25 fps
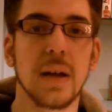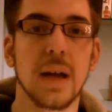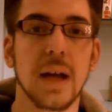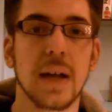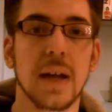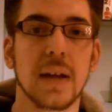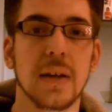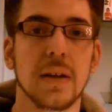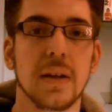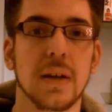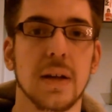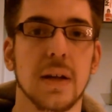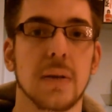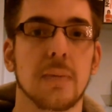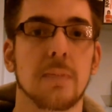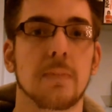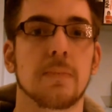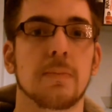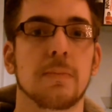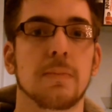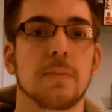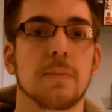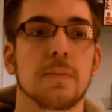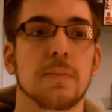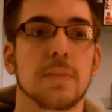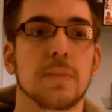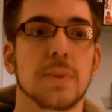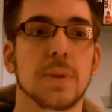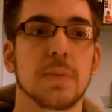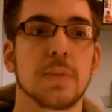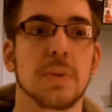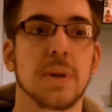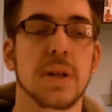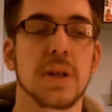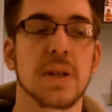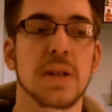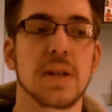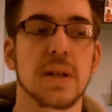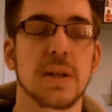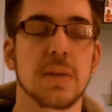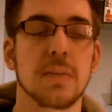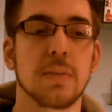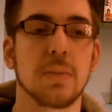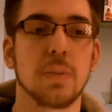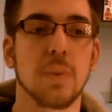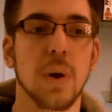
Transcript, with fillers: and um, depicted